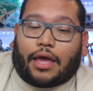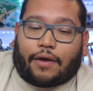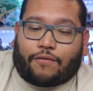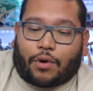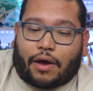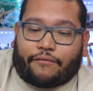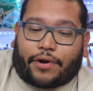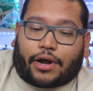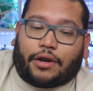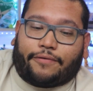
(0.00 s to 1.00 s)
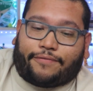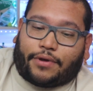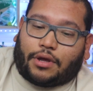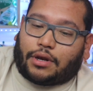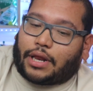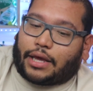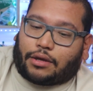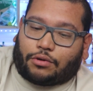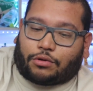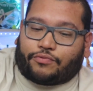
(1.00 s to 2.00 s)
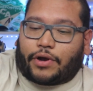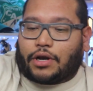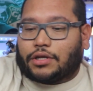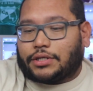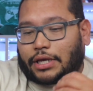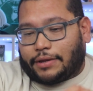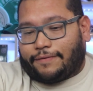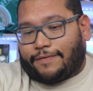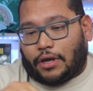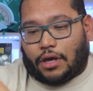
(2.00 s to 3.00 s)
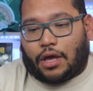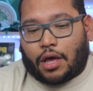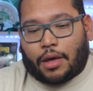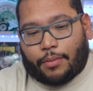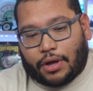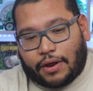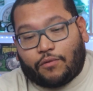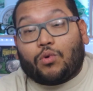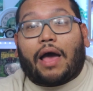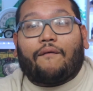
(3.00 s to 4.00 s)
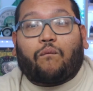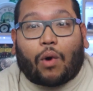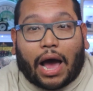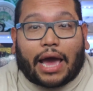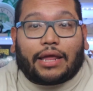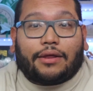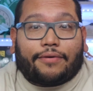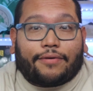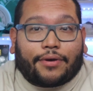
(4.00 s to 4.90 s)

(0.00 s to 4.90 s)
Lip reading: If you have regular feet, like regular skinny feet, but if you have wide